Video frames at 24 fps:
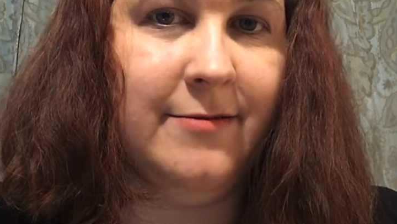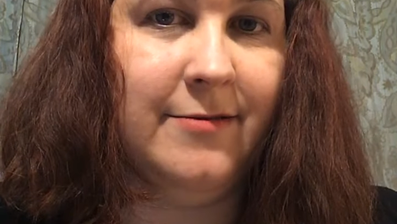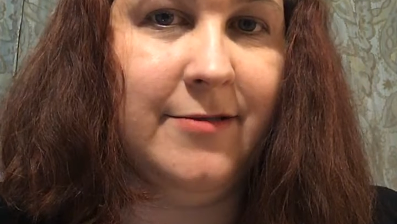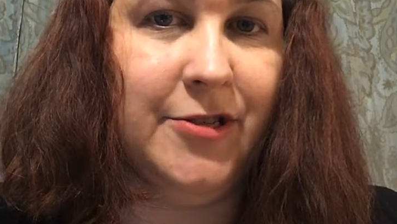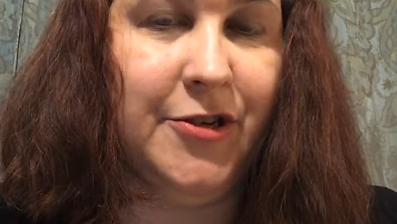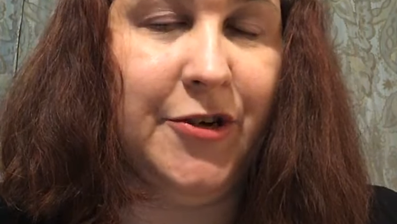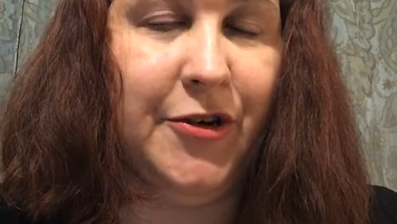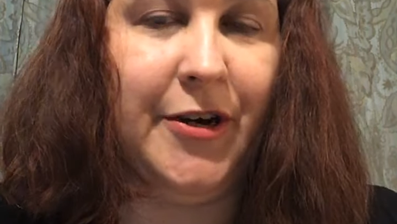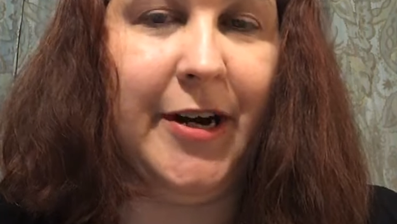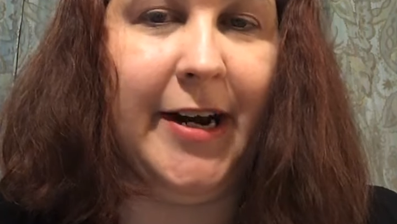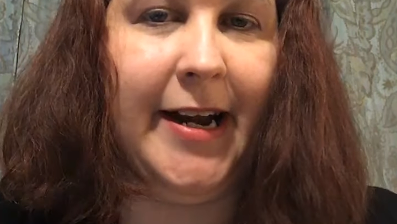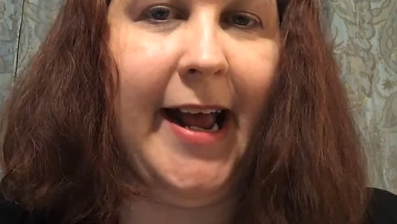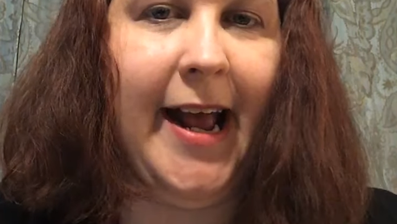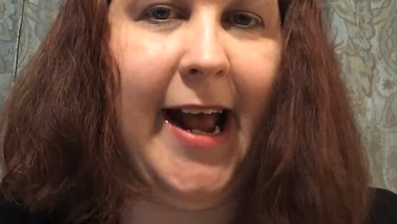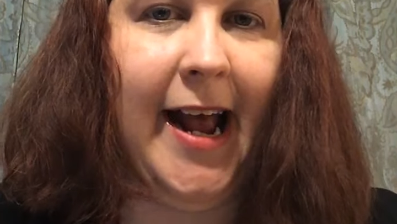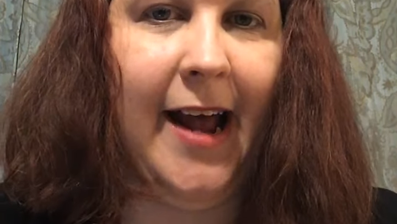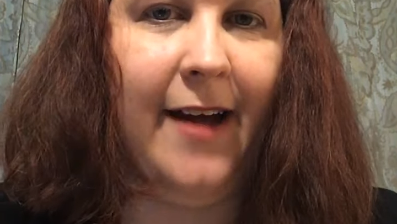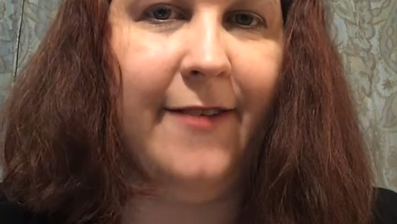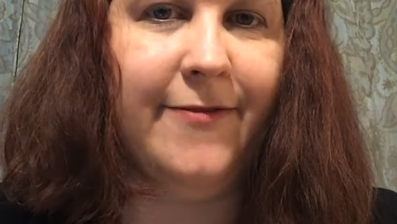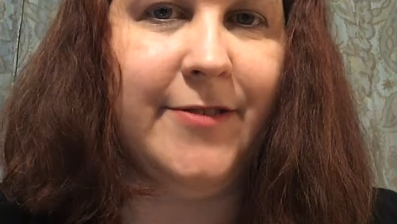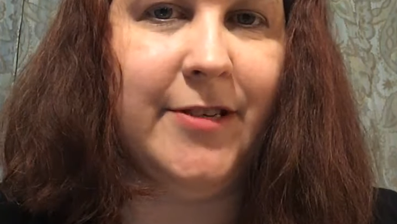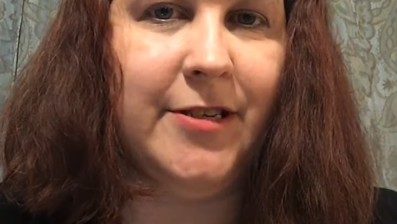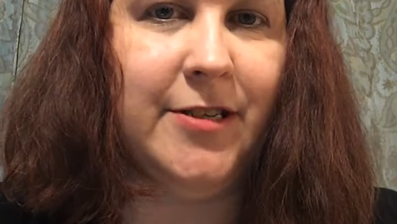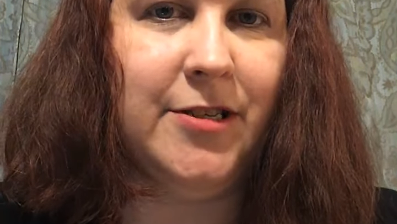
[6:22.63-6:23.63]
You're going to
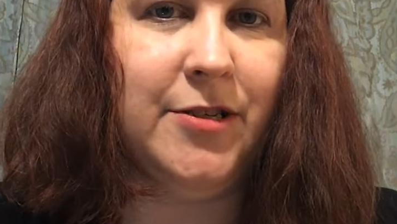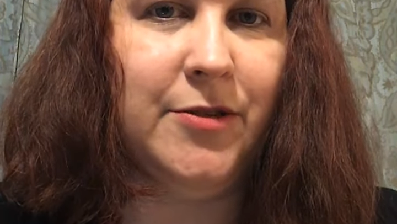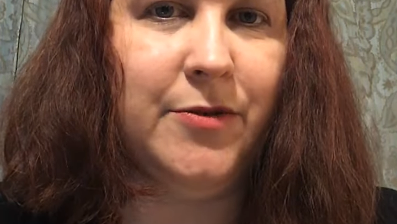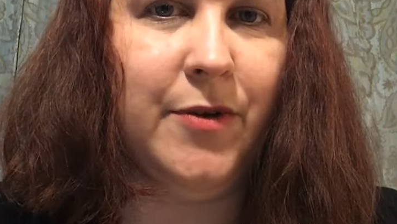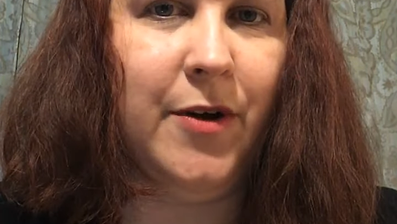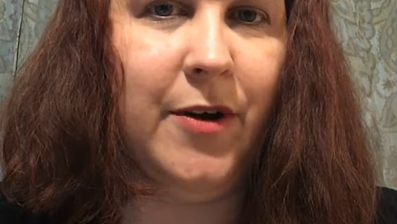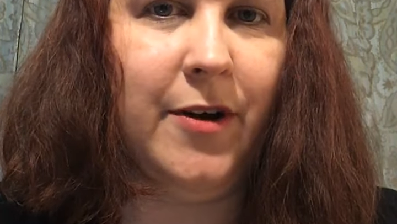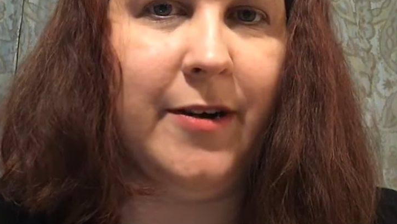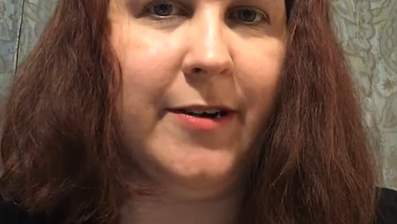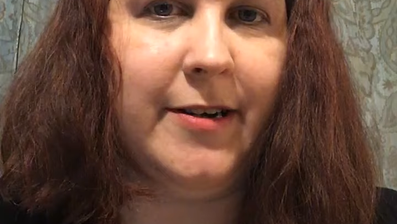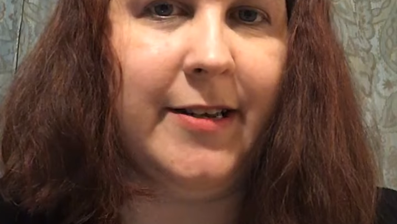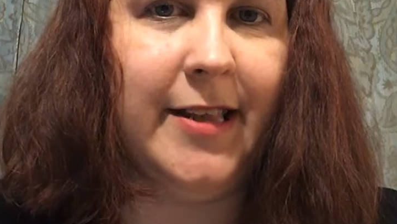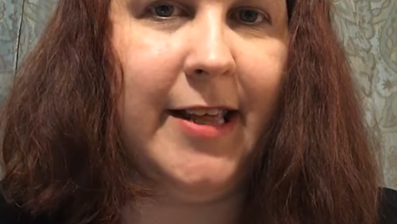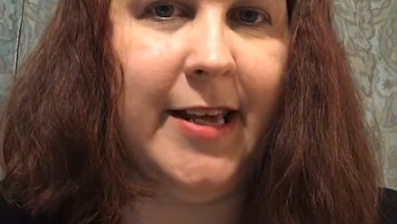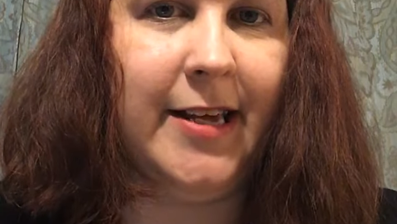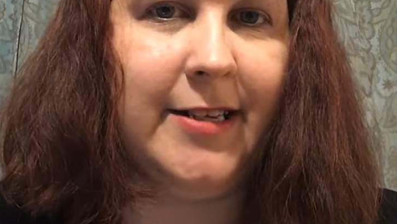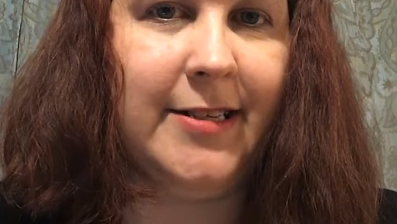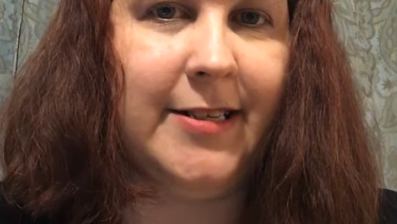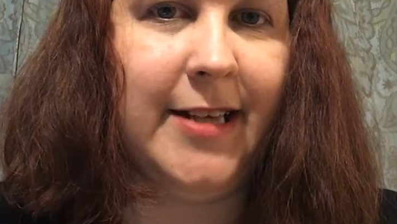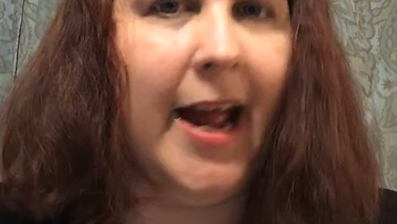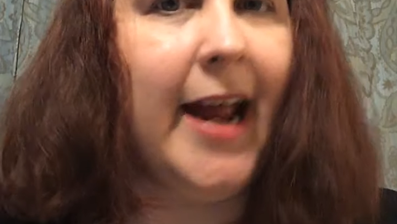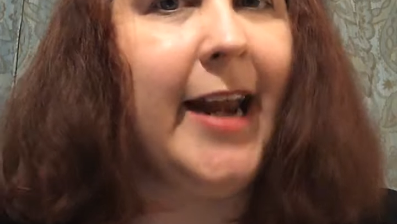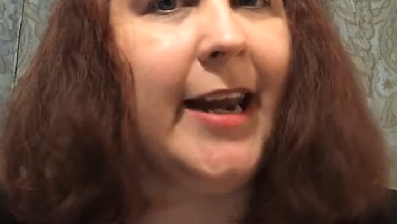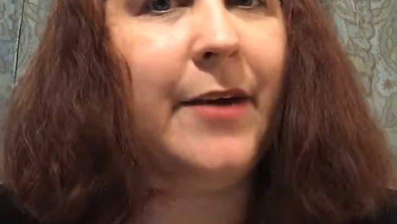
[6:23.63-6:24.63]
have to do hard
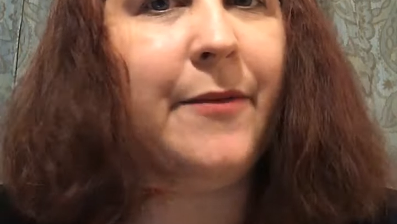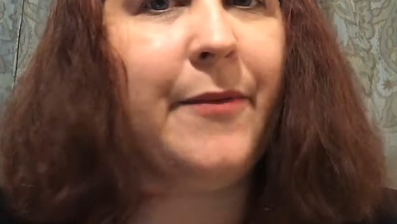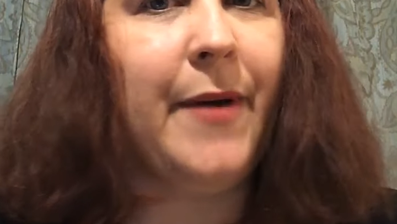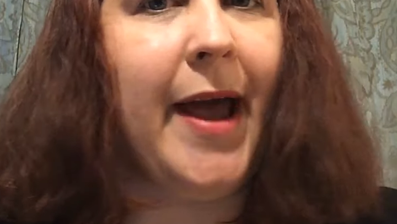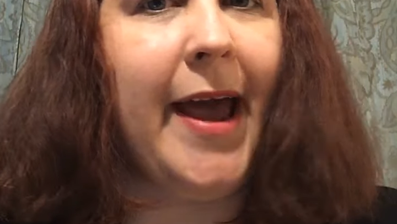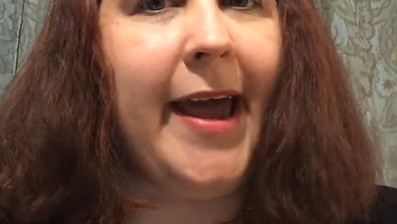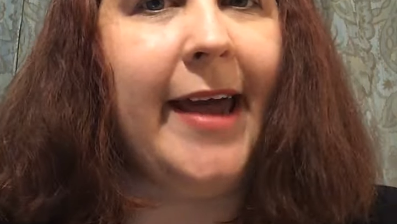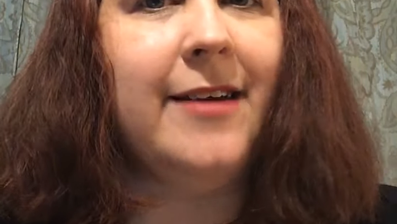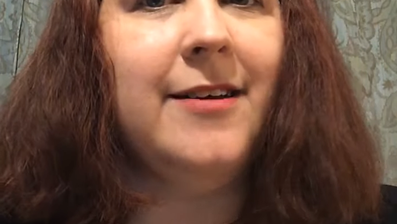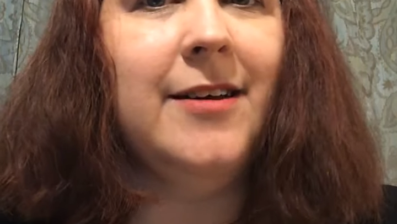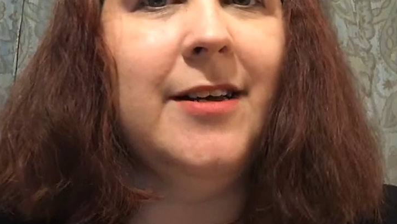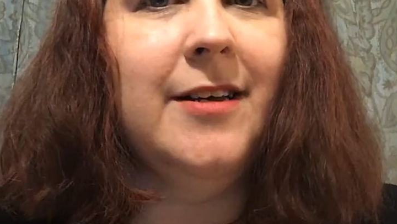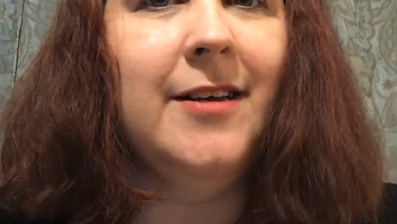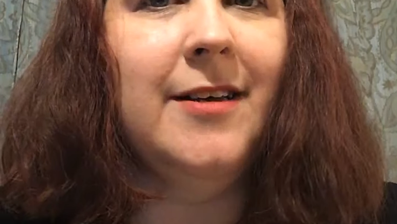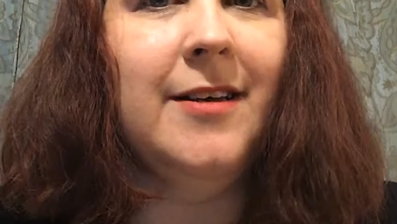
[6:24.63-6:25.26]
things anyway.